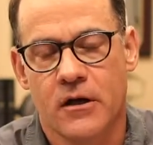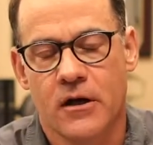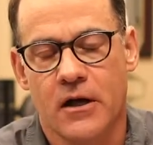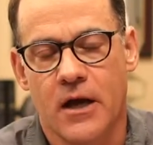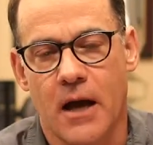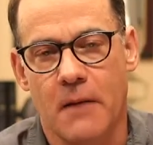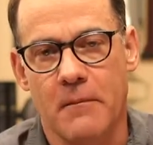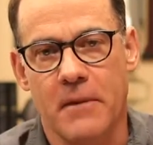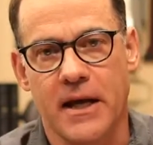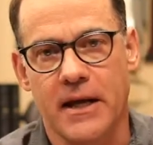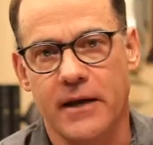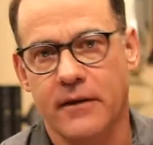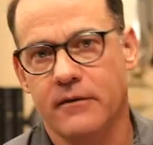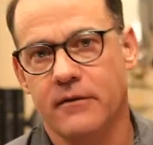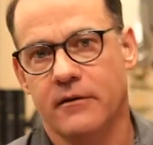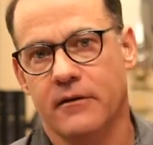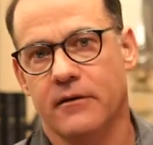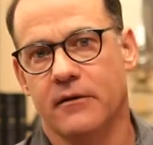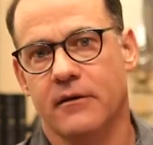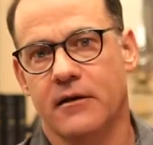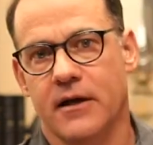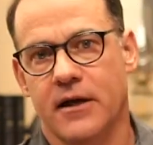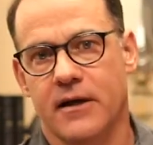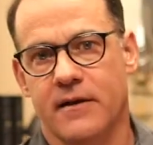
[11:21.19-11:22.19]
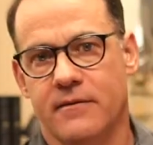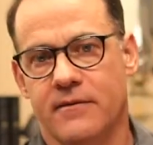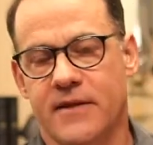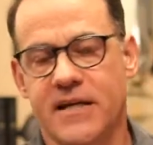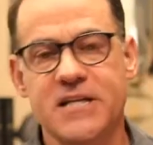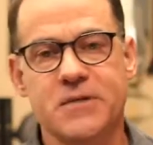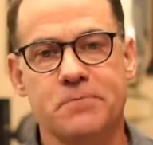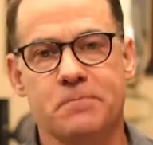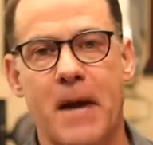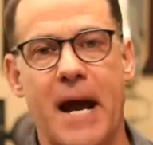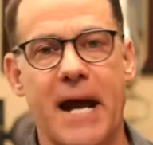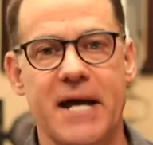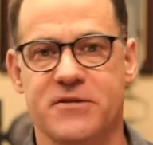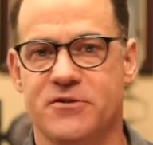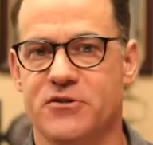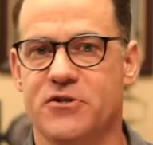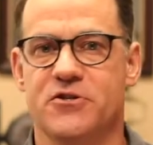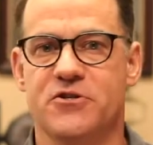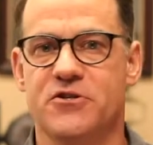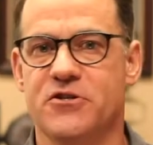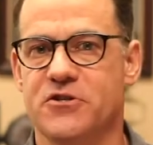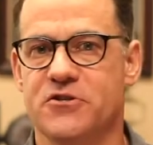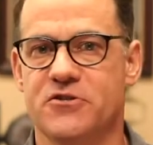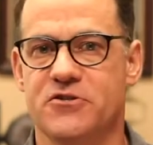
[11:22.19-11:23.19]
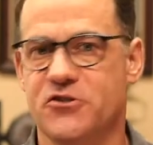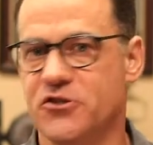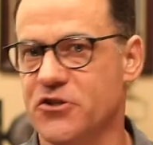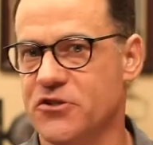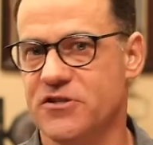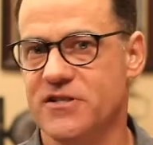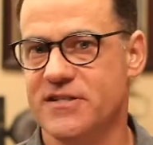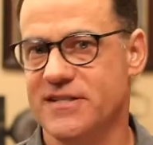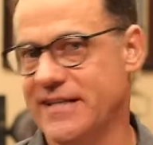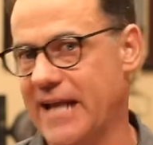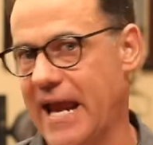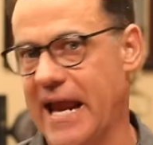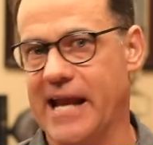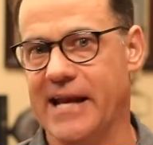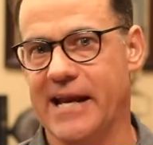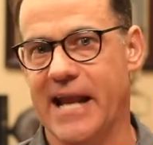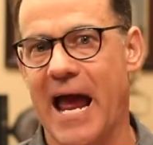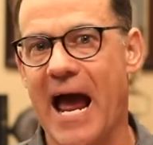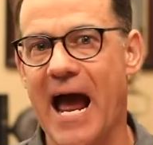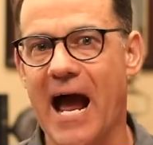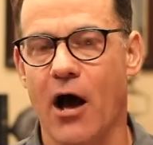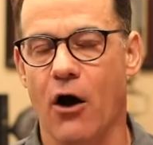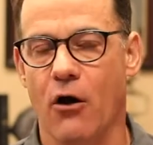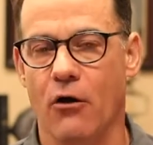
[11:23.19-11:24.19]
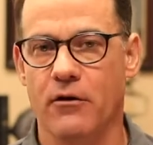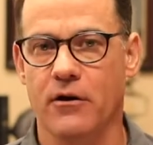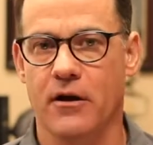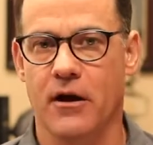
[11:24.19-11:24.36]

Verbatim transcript: I mean, these passages just stand out.